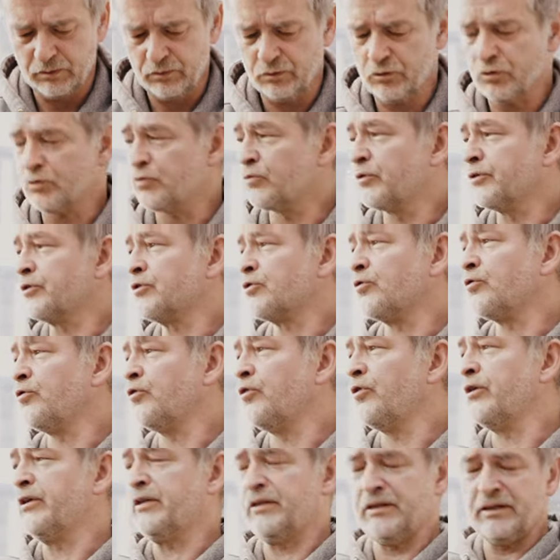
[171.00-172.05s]
So it's
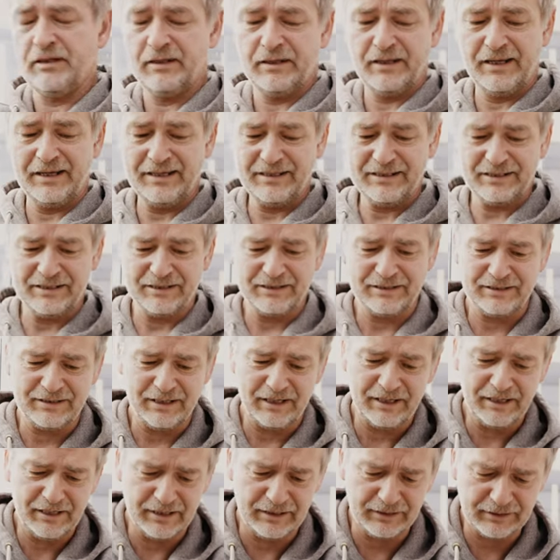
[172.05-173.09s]
on nice and
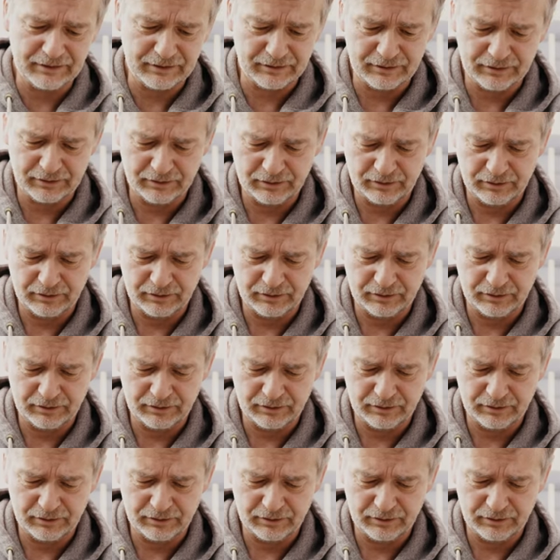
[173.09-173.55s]
tight.